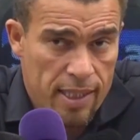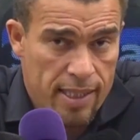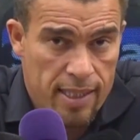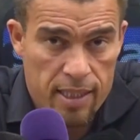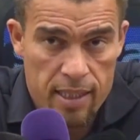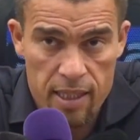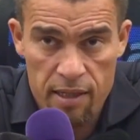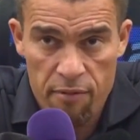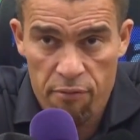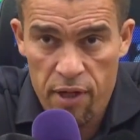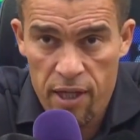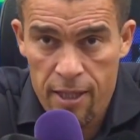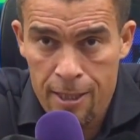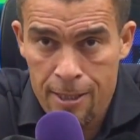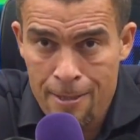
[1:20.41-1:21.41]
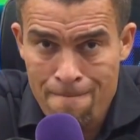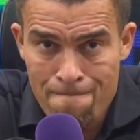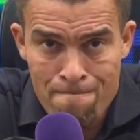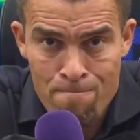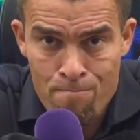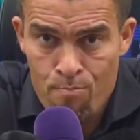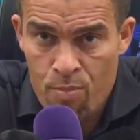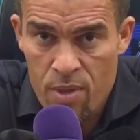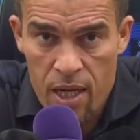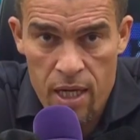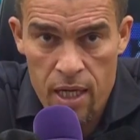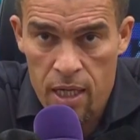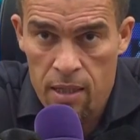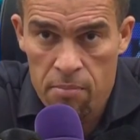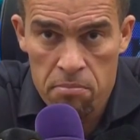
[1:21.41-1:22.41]
And I think that
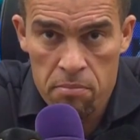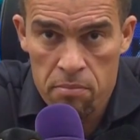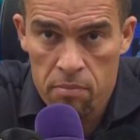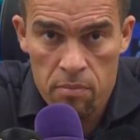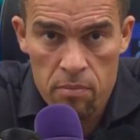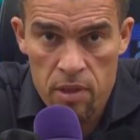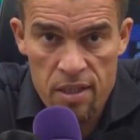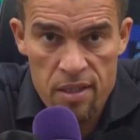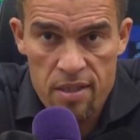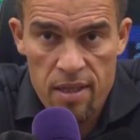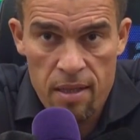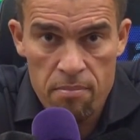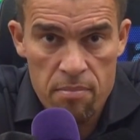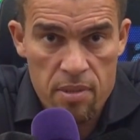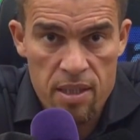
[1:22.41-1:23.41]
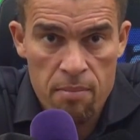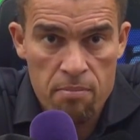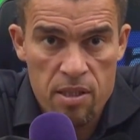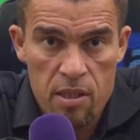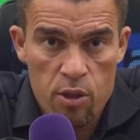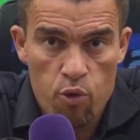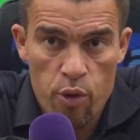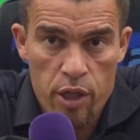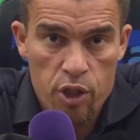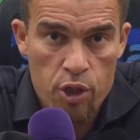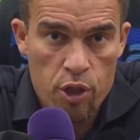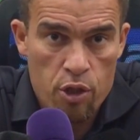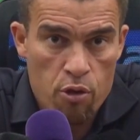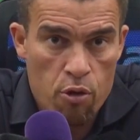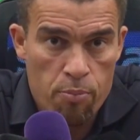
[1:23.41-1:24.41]
in some
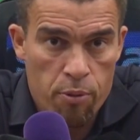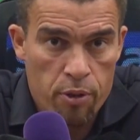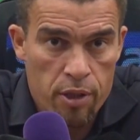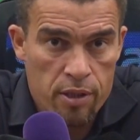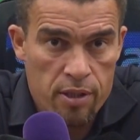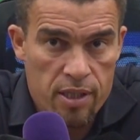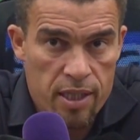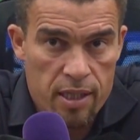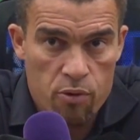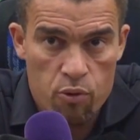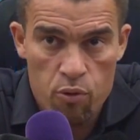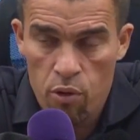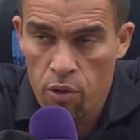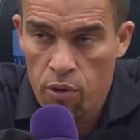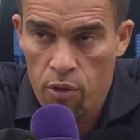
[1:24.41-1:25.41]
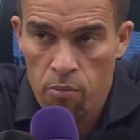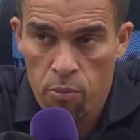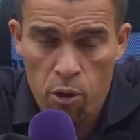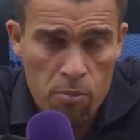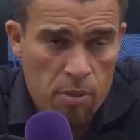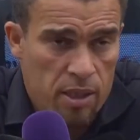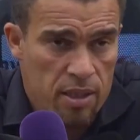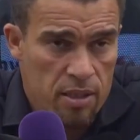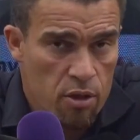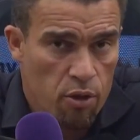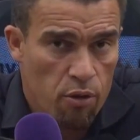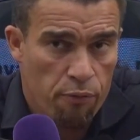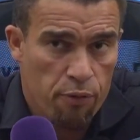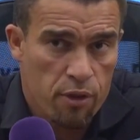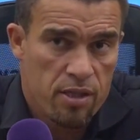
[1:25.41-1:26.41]
situation the opponent take too long the ball, but it's not
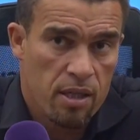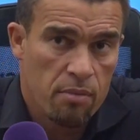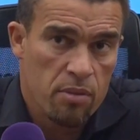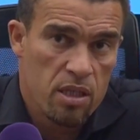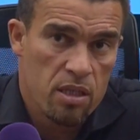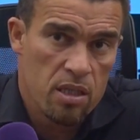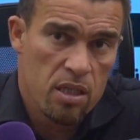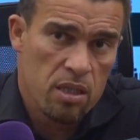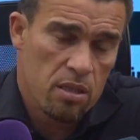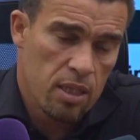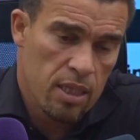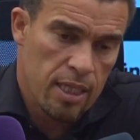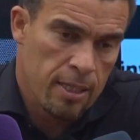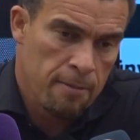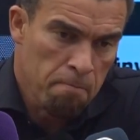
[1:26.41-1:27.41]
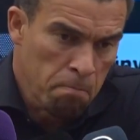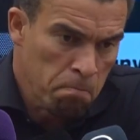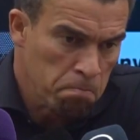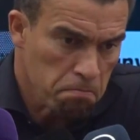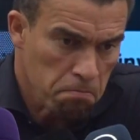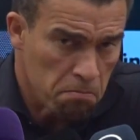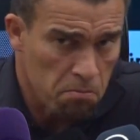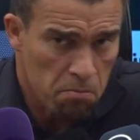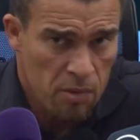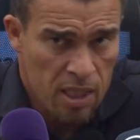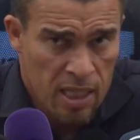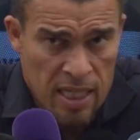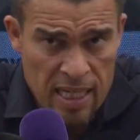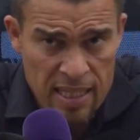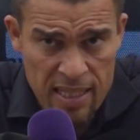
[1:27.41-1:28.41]
the first time this season. And
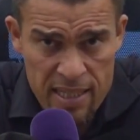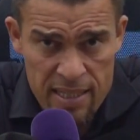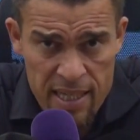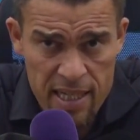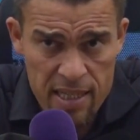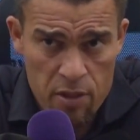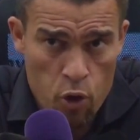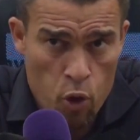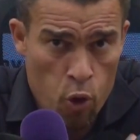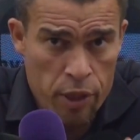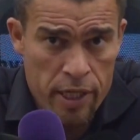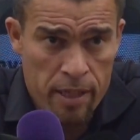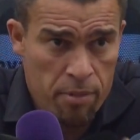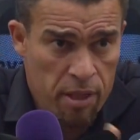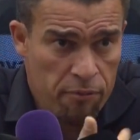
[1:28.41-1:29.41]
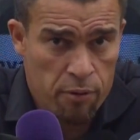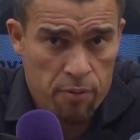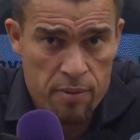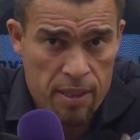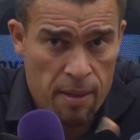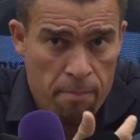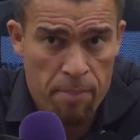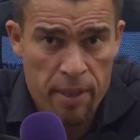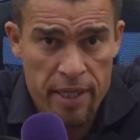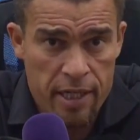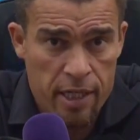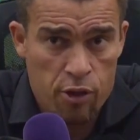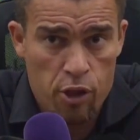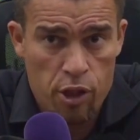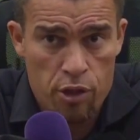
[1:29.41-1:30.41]
as I say, the whole some
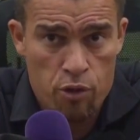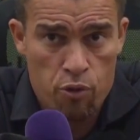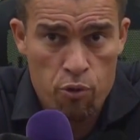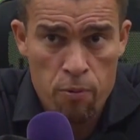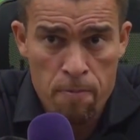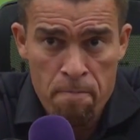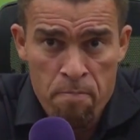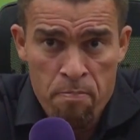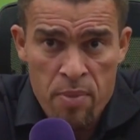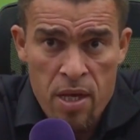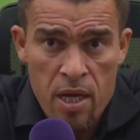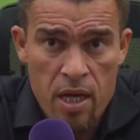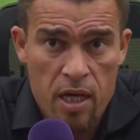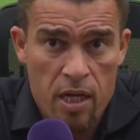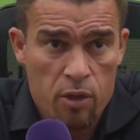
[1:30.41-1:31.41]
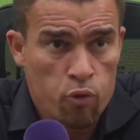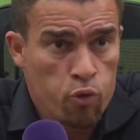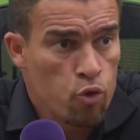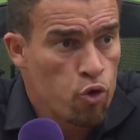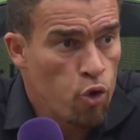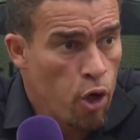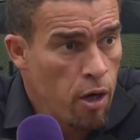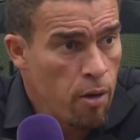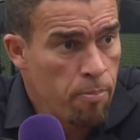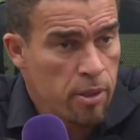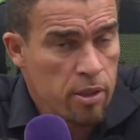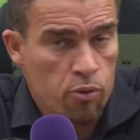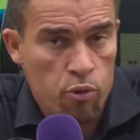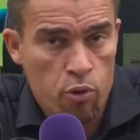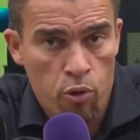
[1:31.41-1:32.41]
player just to drop
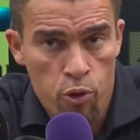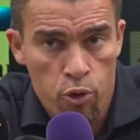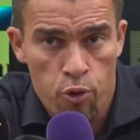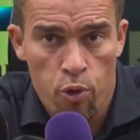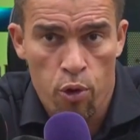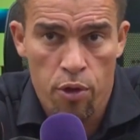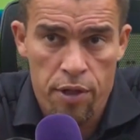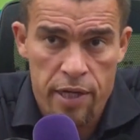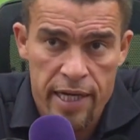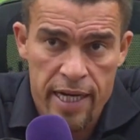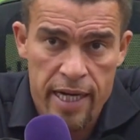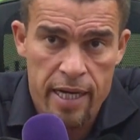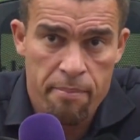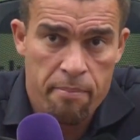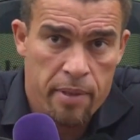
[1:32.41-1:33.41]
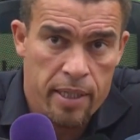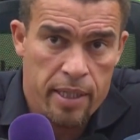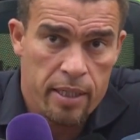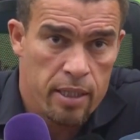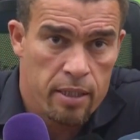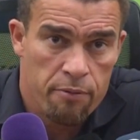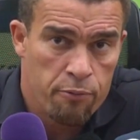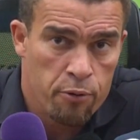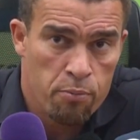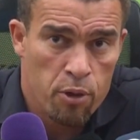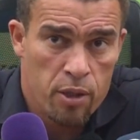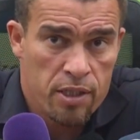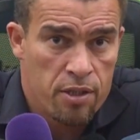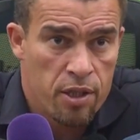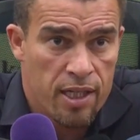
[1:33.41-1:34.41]
and to control the game.
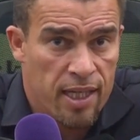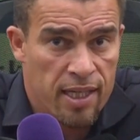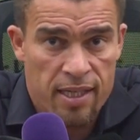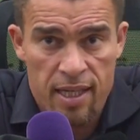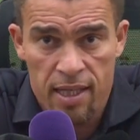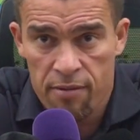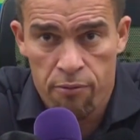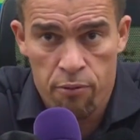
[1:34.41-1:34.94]
Football is not like that.